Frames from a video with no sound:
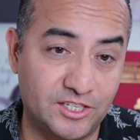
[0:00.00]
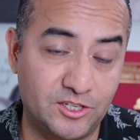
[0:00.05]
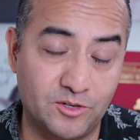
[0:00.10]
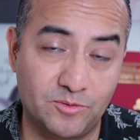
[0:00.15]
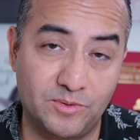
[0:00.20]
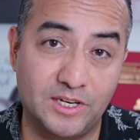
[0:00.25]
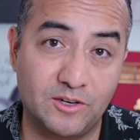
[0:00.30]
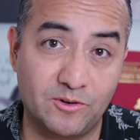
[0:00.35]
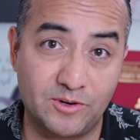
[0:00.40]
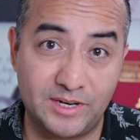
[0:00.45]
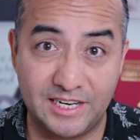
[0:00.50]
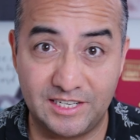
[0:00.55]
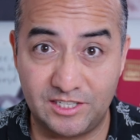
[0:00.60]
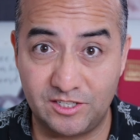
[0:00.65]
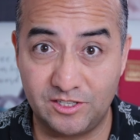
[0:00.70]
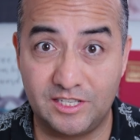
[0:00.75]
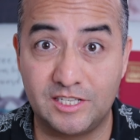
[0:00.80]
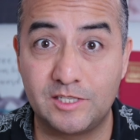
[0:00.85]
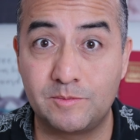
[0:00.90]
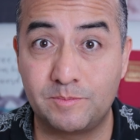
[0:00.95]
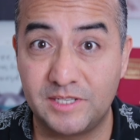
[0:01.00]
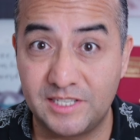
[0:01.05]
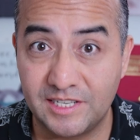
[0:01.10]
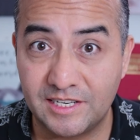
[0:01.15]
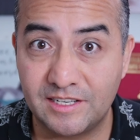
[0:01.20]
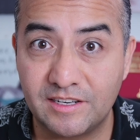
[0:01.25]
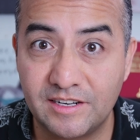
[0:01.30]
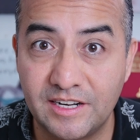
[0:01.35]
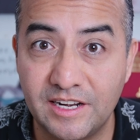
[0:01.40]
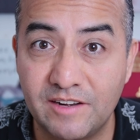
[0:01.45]
to relocate to this
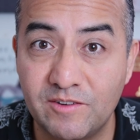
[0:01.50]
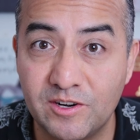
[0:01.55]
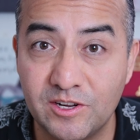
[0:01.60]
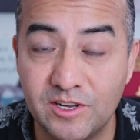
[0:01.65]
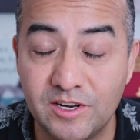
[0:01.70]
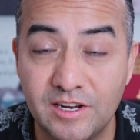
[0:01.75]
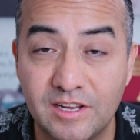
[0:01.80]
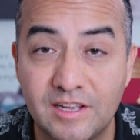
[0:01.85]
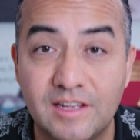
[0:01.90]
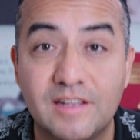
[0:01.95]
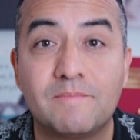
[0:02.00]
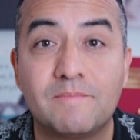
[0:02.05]
particular neighborhood?